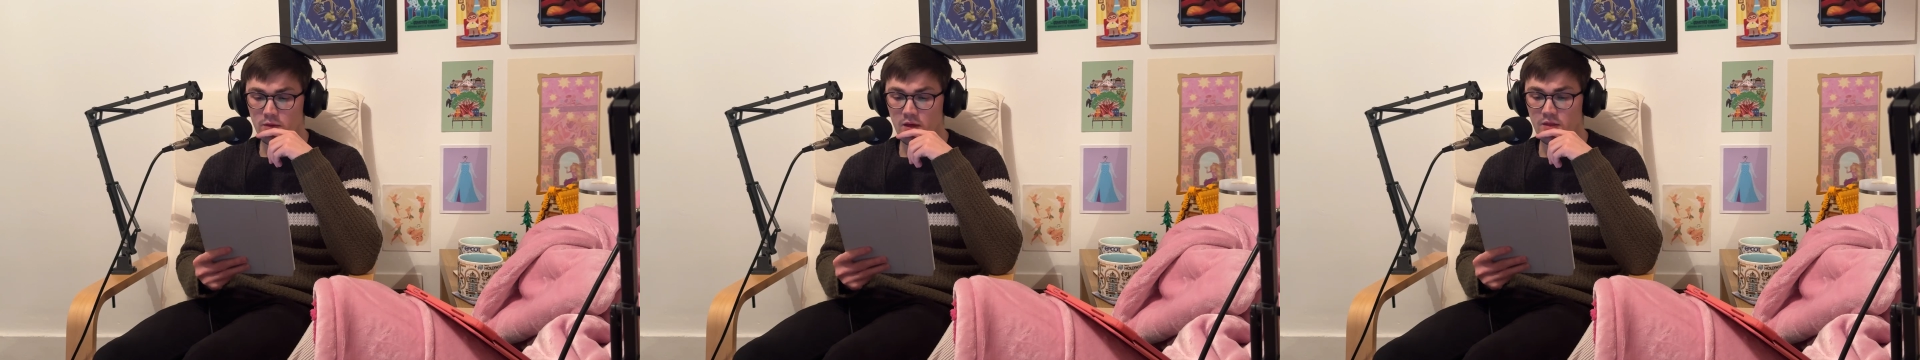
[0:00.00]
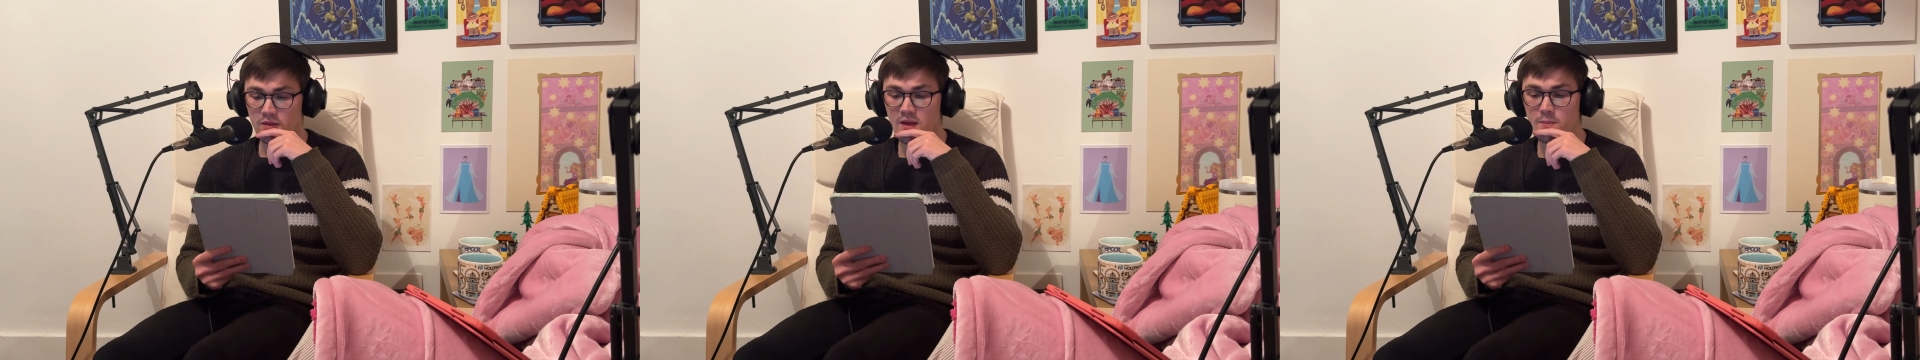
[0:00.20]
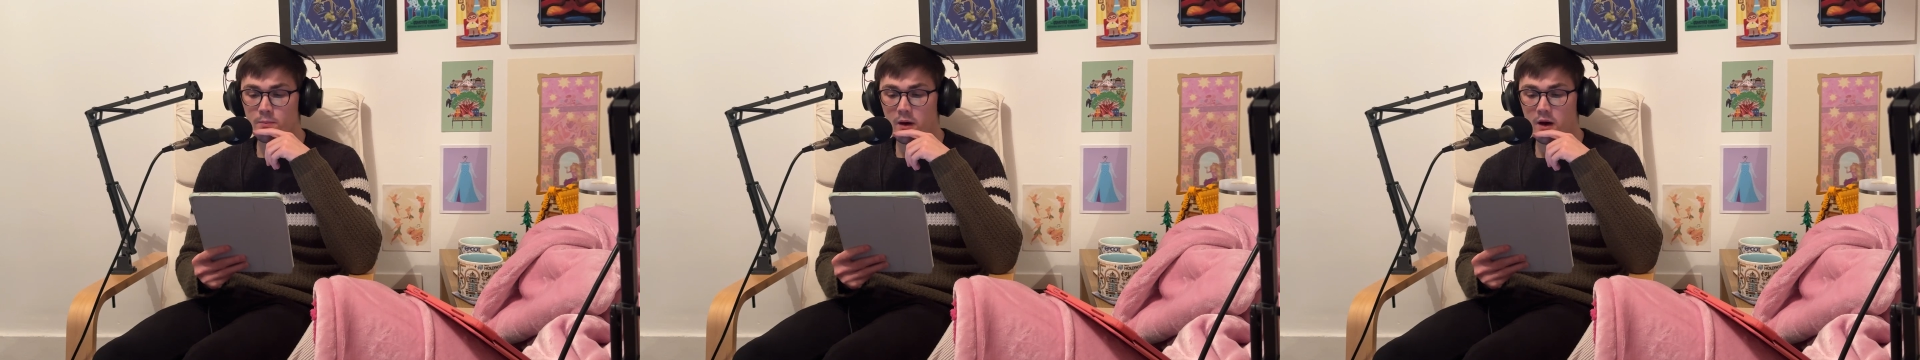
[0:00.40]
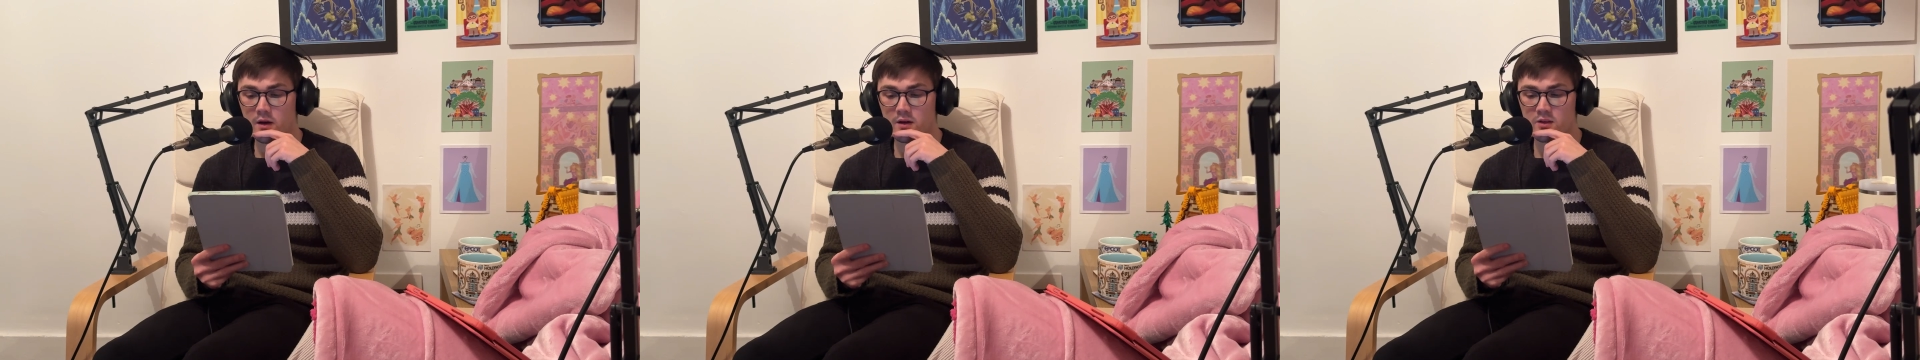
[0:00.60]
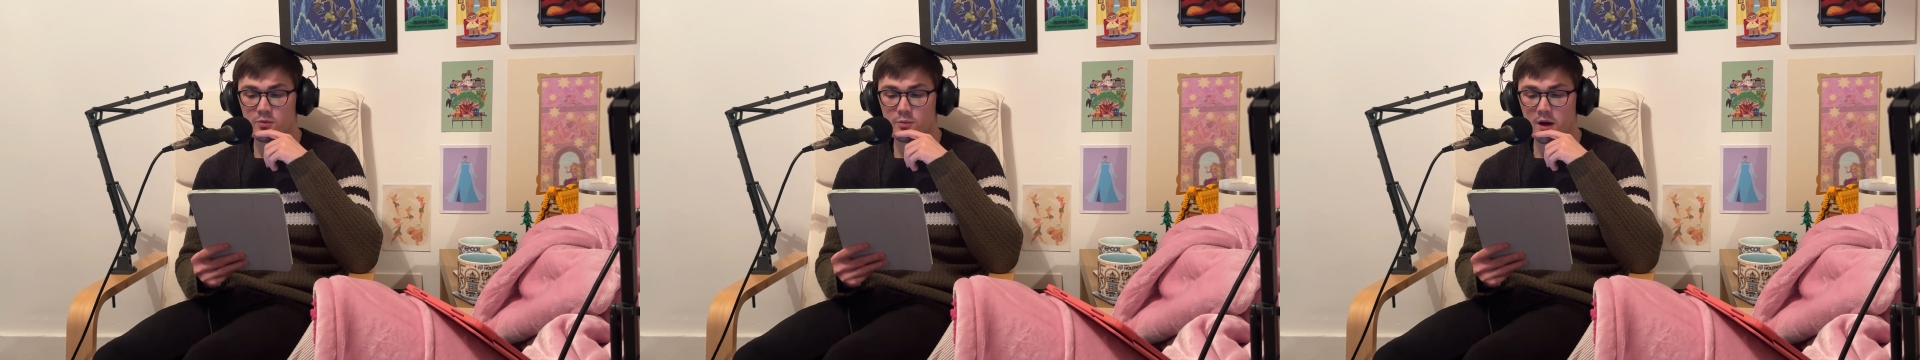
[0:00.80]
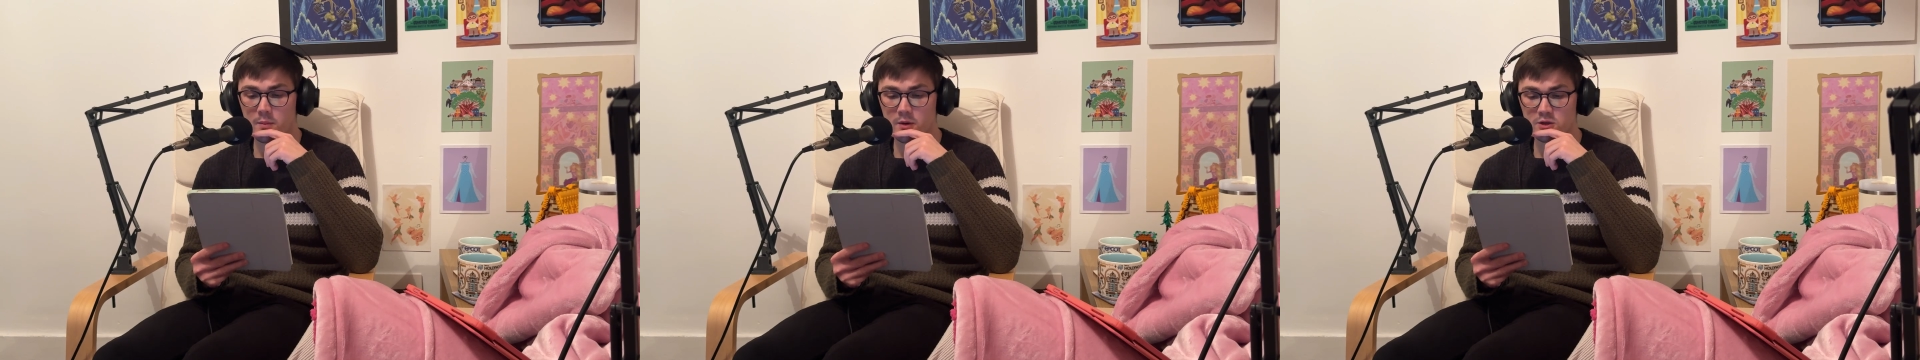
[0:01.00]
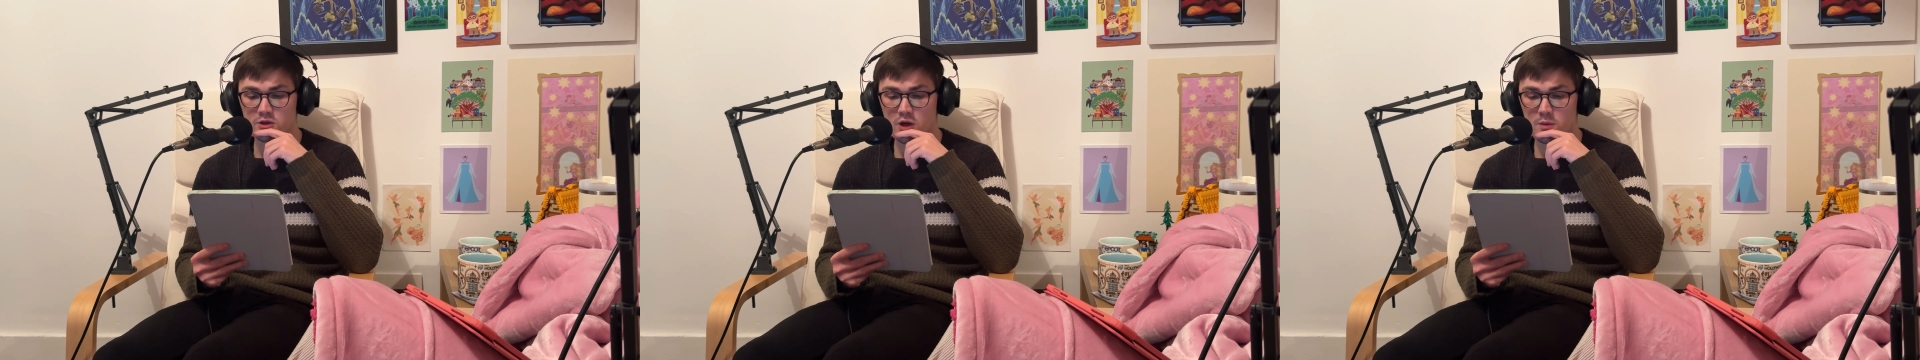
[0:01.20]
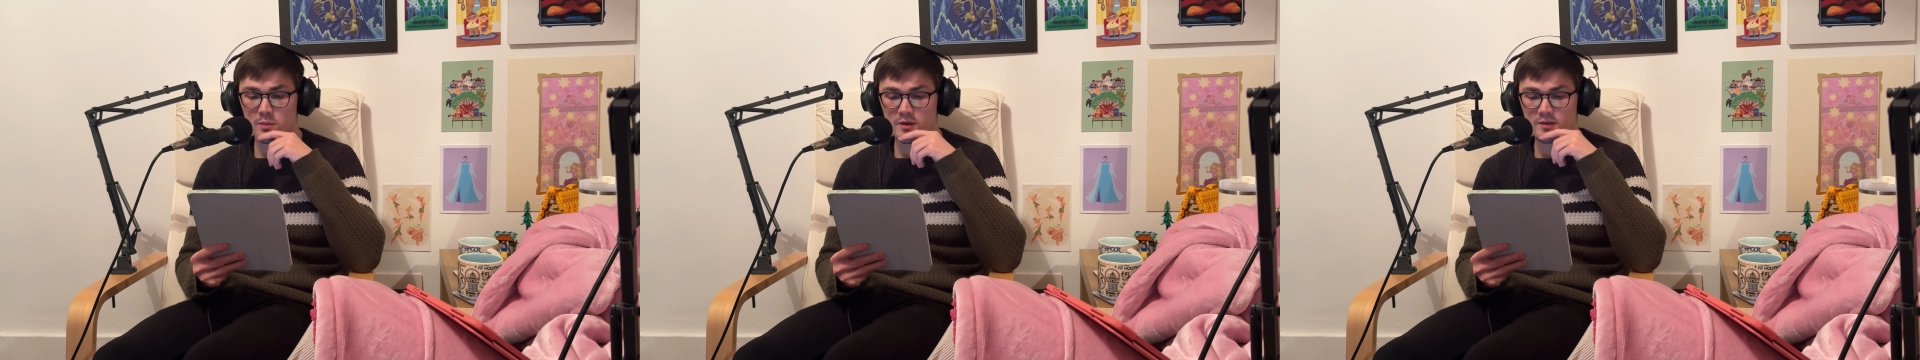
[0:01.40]
a theme park inspired by
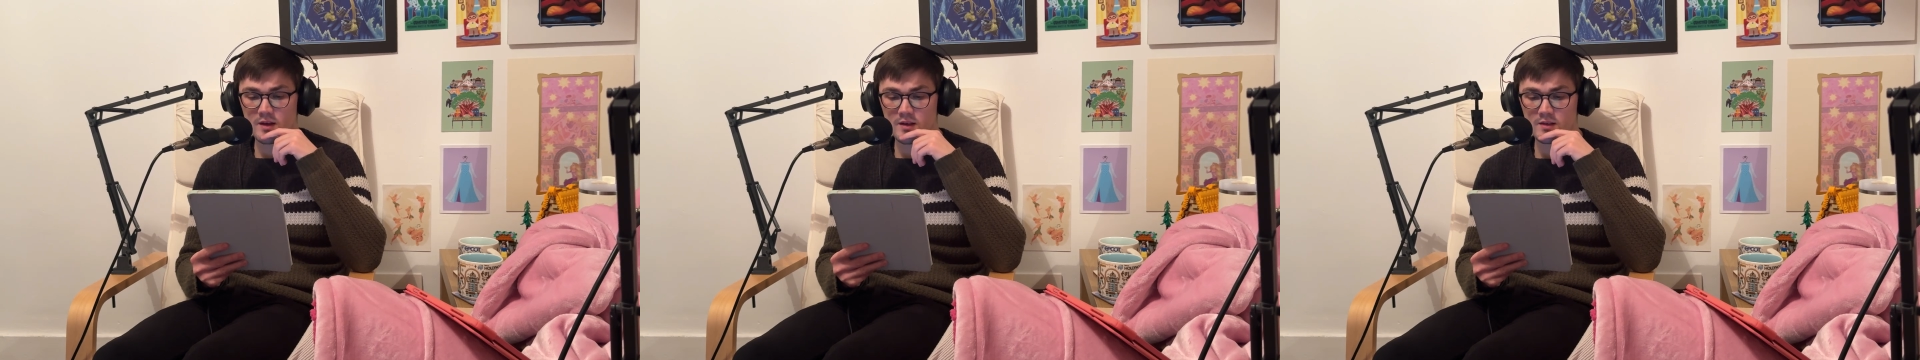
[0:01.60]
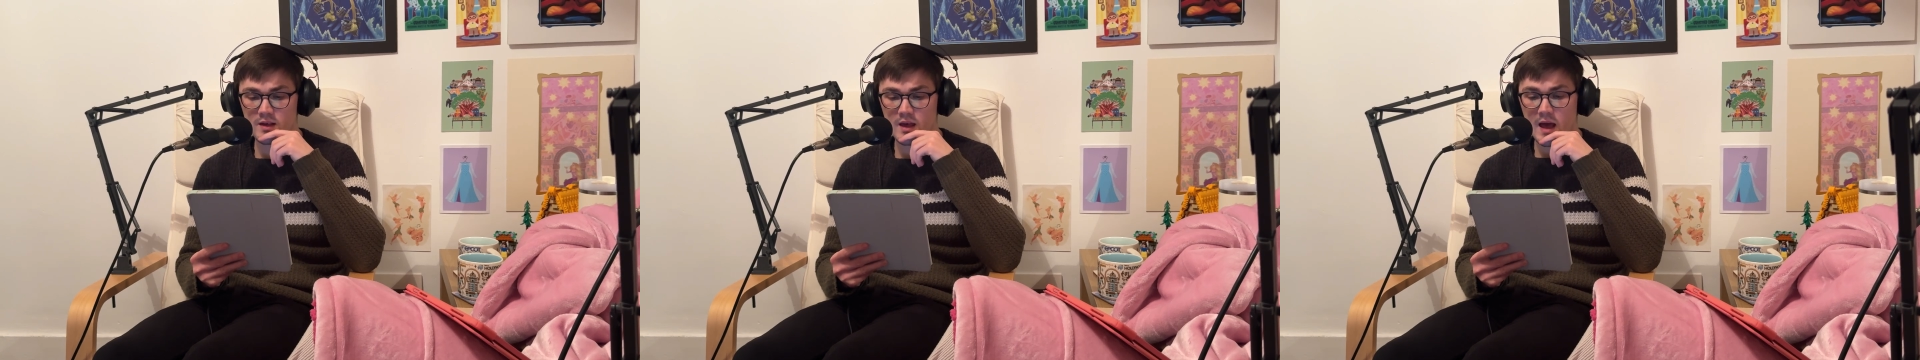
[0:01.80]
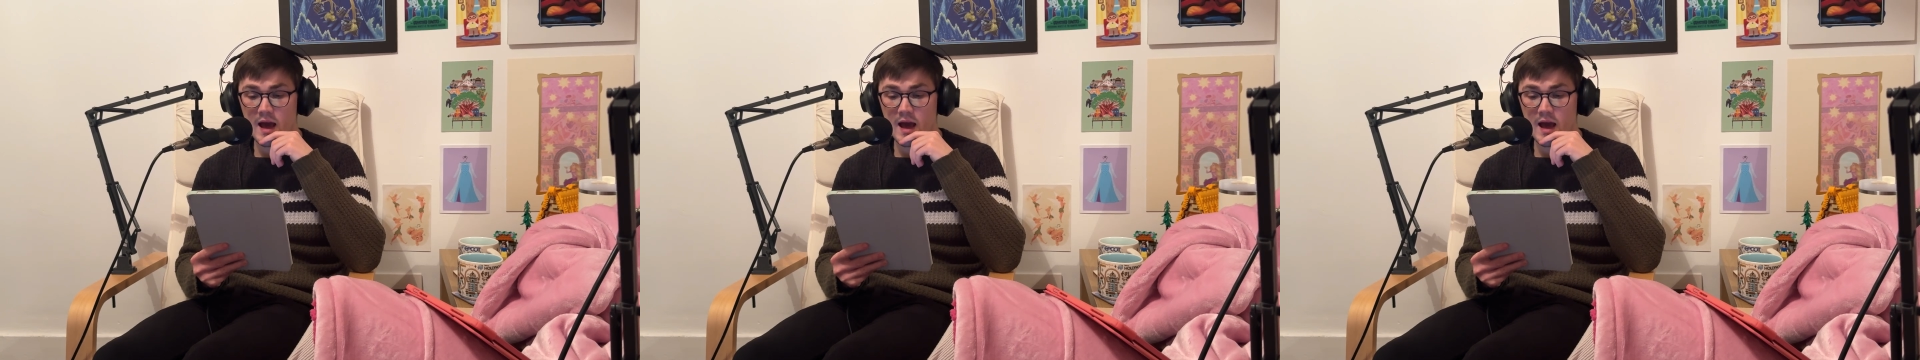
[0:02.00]
show business,